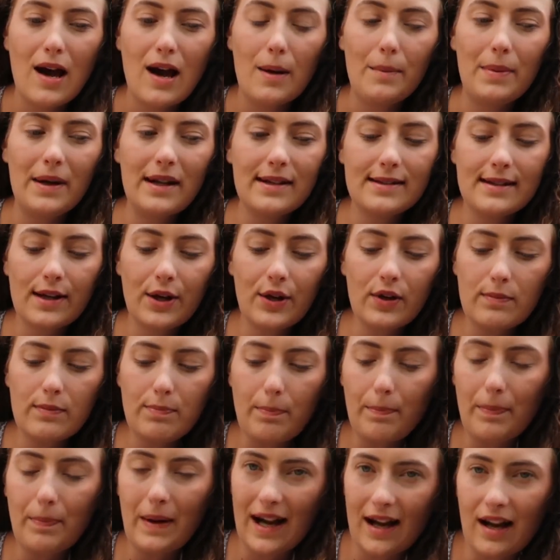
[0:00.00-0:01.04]
but it's a
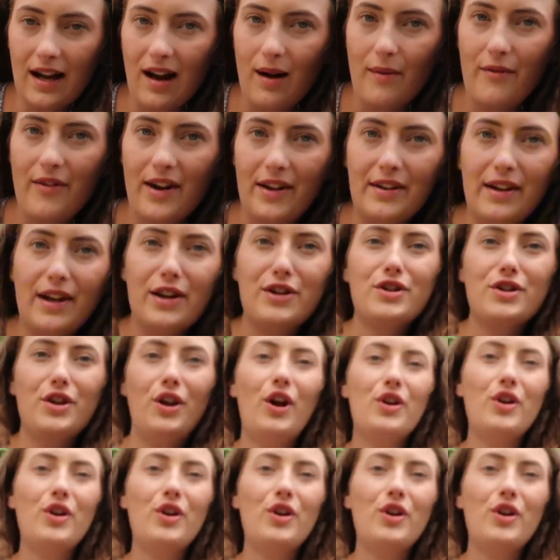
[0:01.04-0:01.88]
good backup foundation.